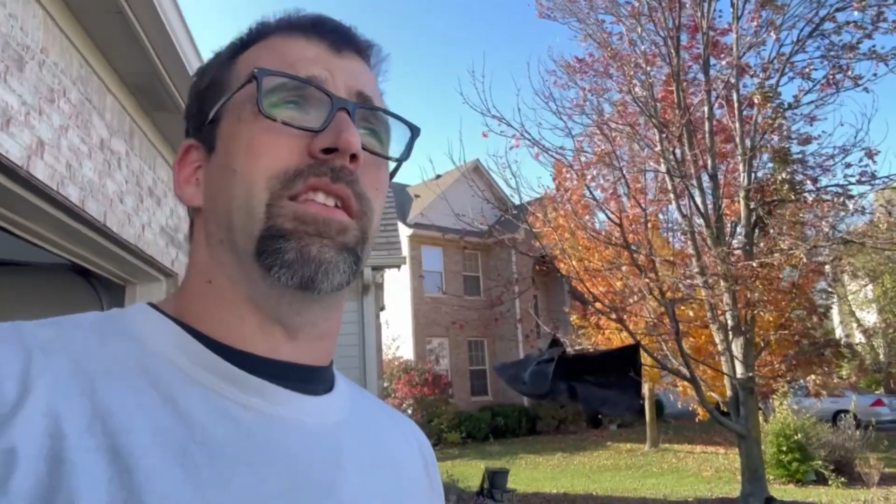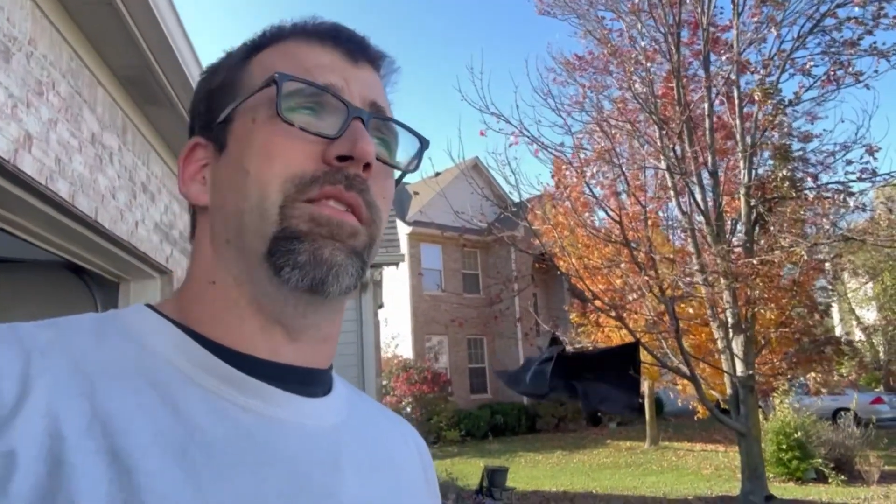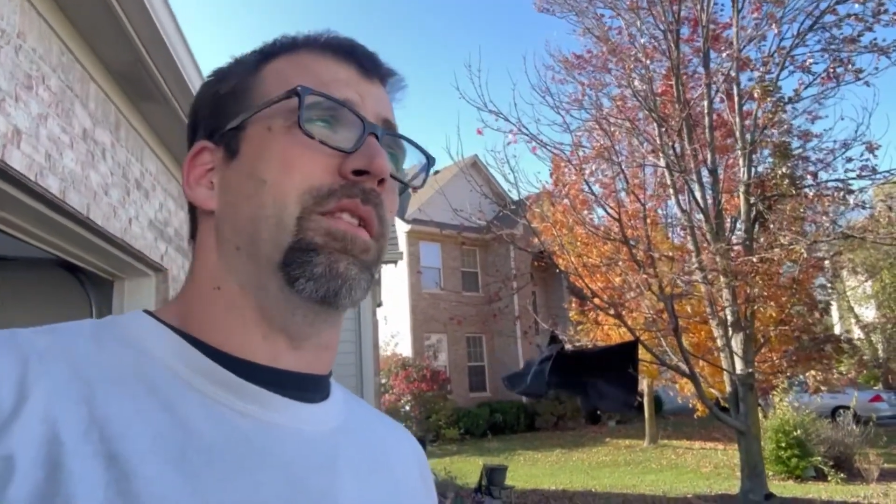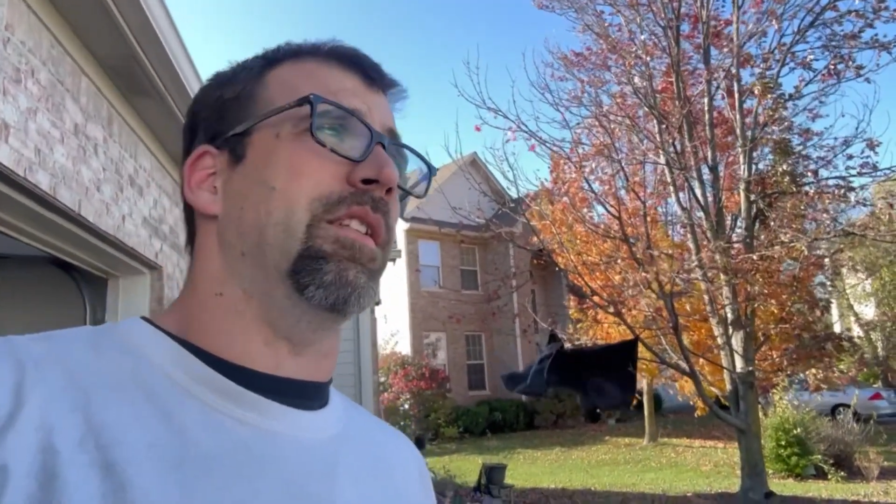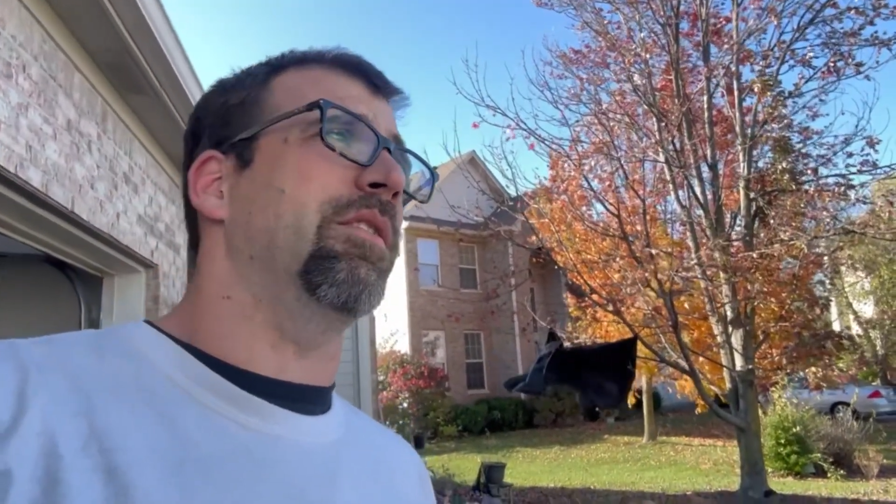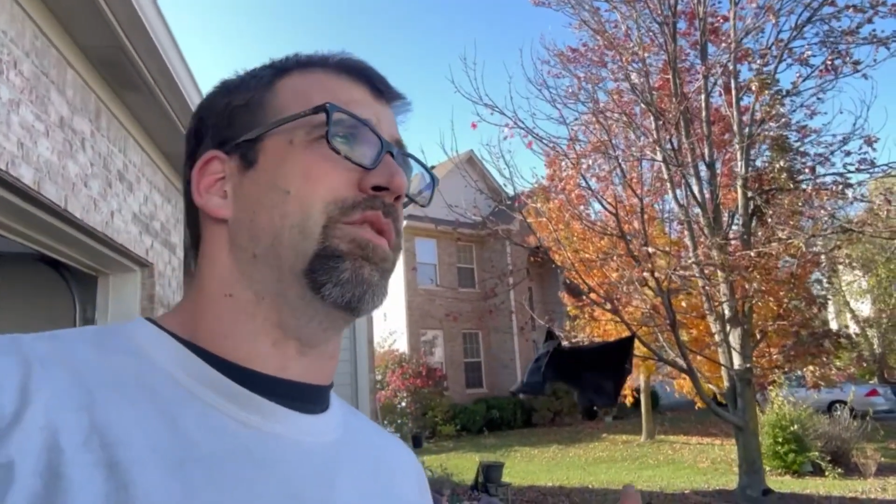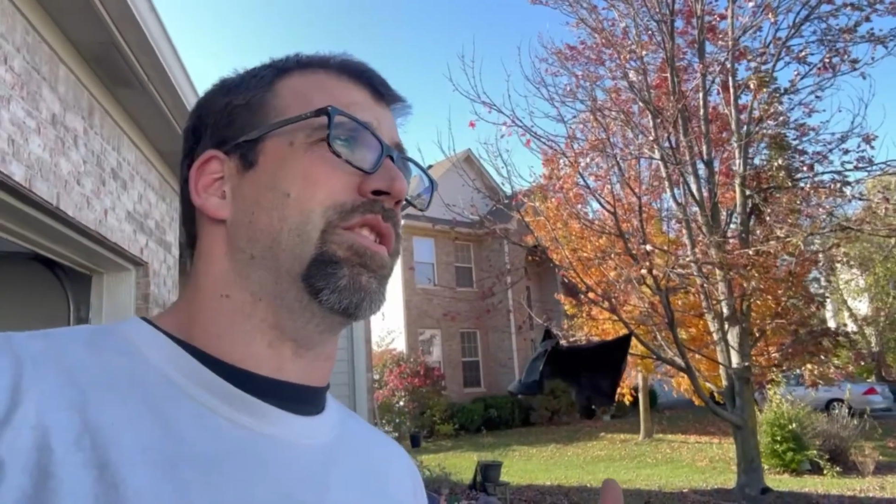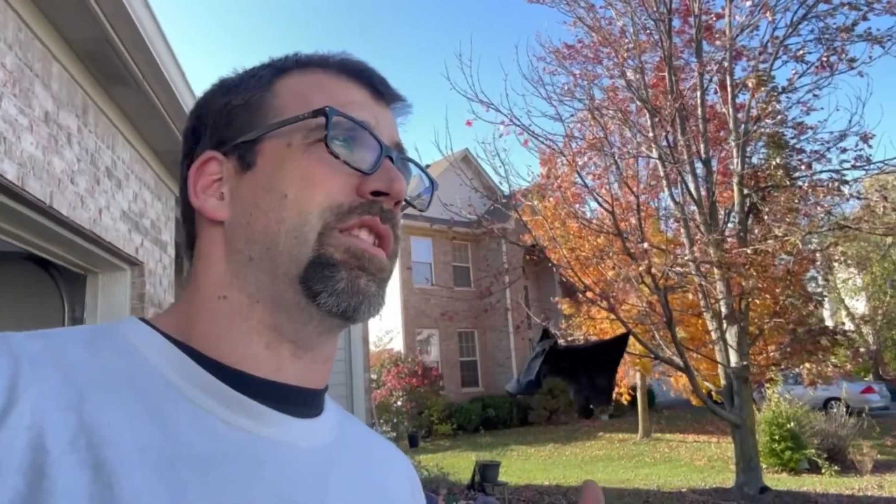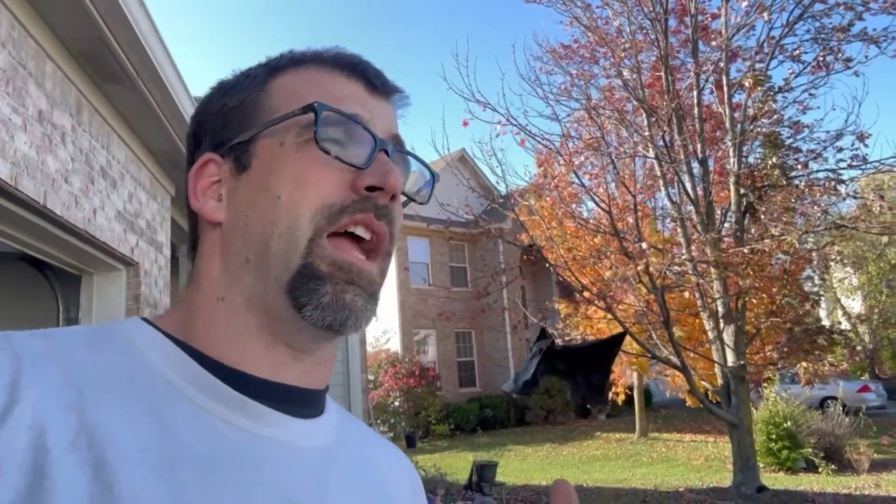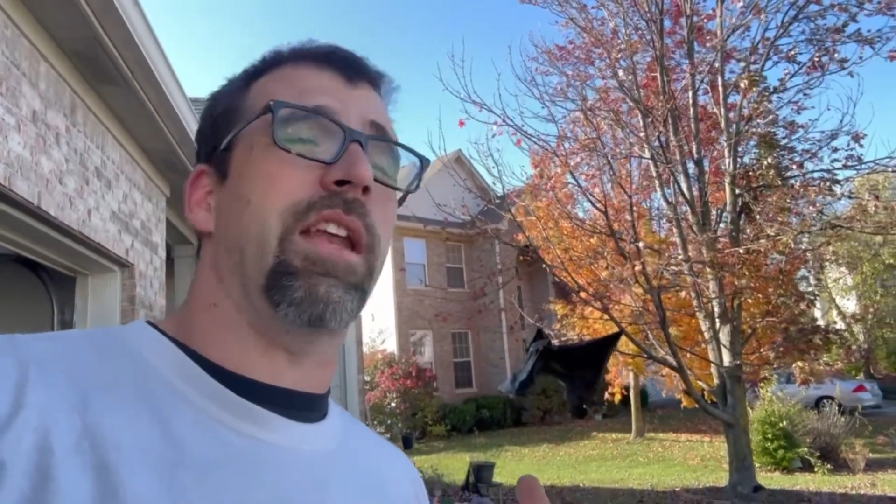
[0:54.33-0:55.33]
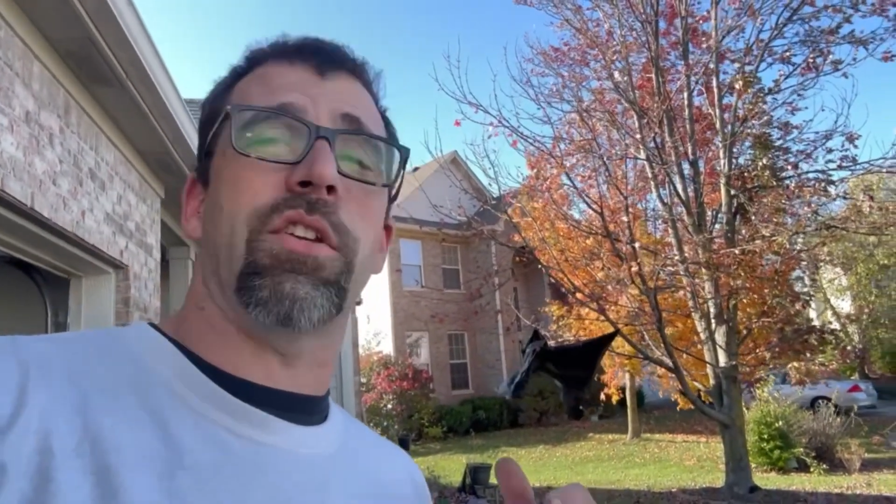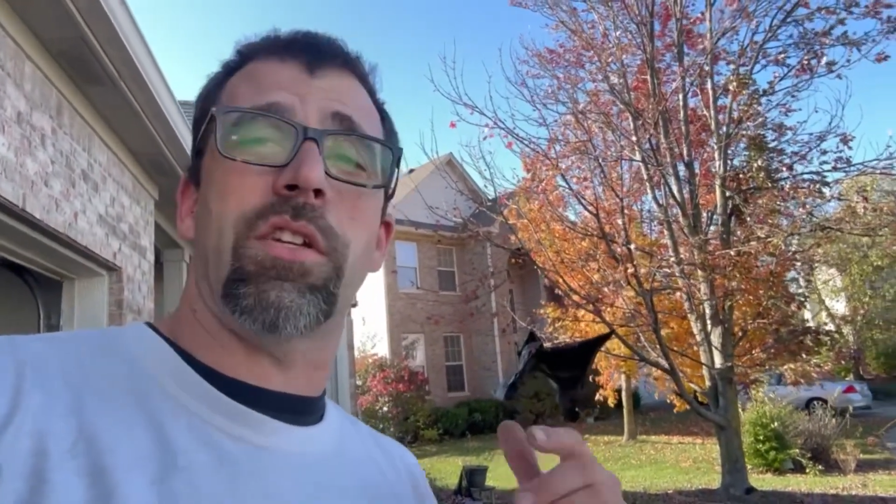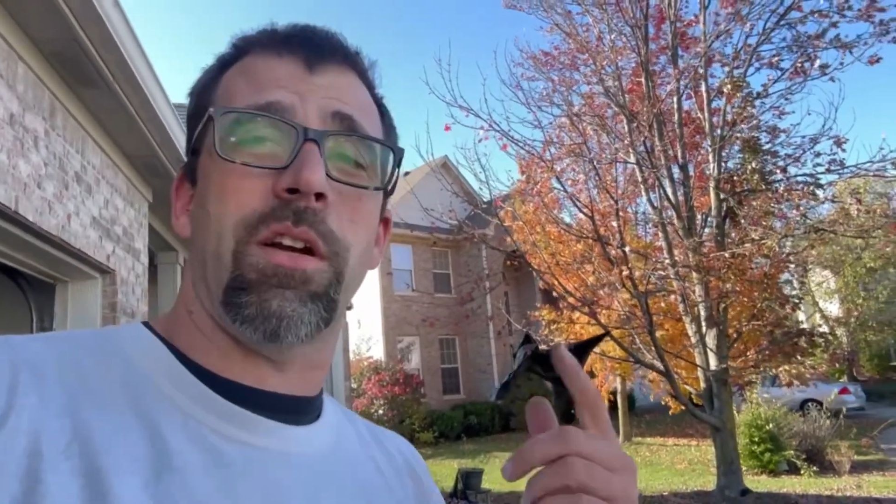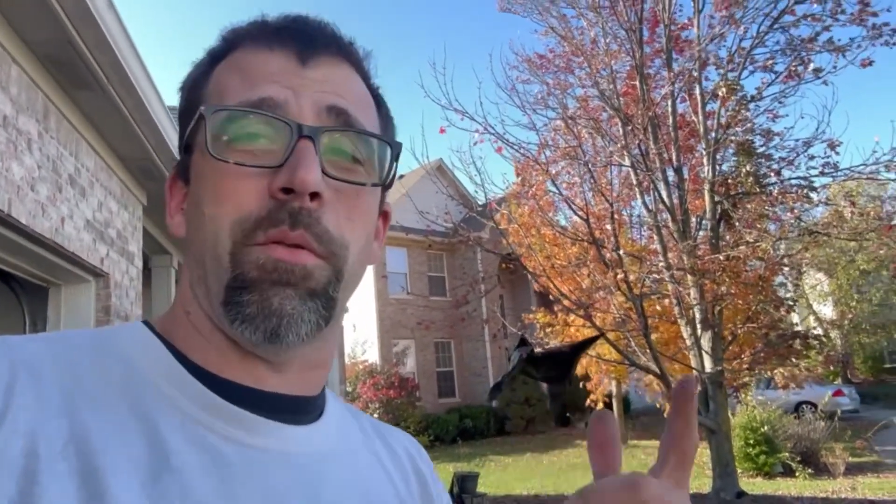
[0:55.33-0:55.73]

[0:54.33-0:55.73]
It is just kind of share what